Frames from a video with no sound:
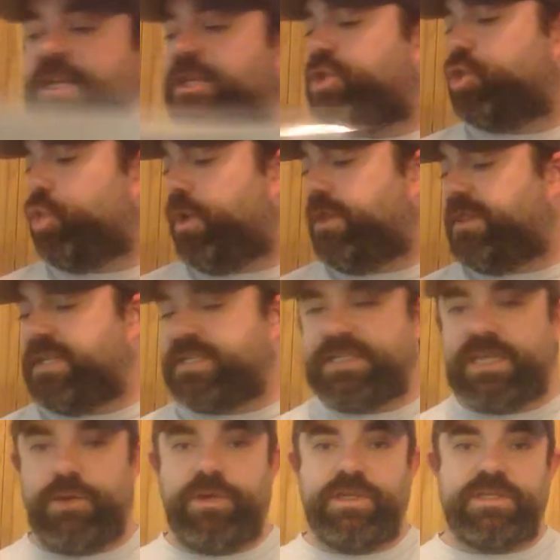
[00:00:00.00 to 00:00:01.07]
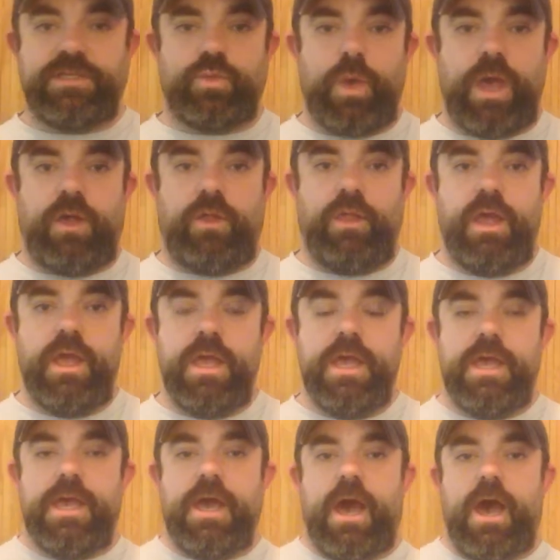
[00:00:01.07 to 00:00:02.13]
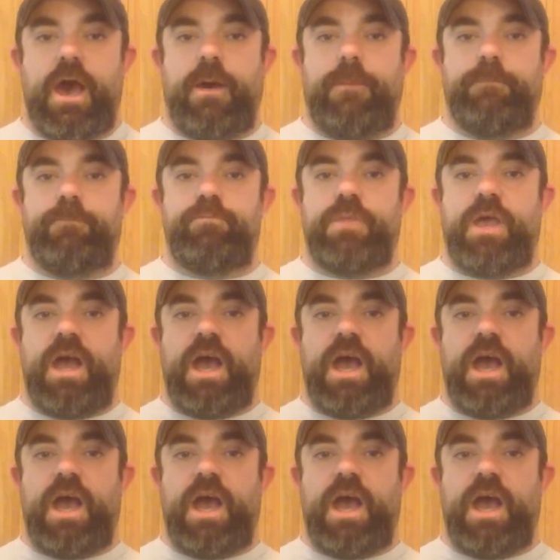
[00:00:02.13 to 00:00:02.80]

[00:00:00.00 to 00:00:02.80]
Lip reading: enjoyed this series as well. I'm